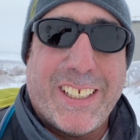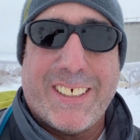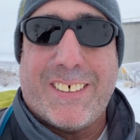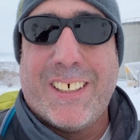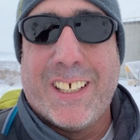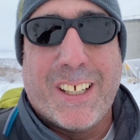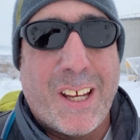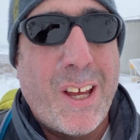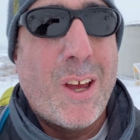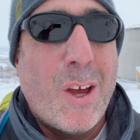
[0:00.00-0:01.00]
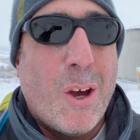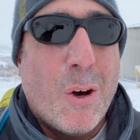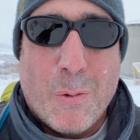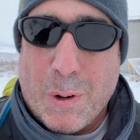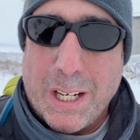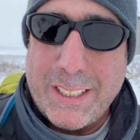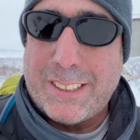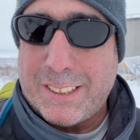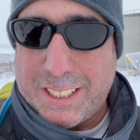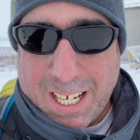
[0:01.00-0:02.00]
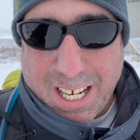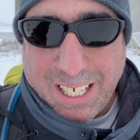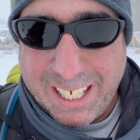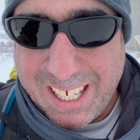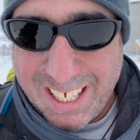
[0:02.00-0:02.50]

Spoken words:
now. Why is this guy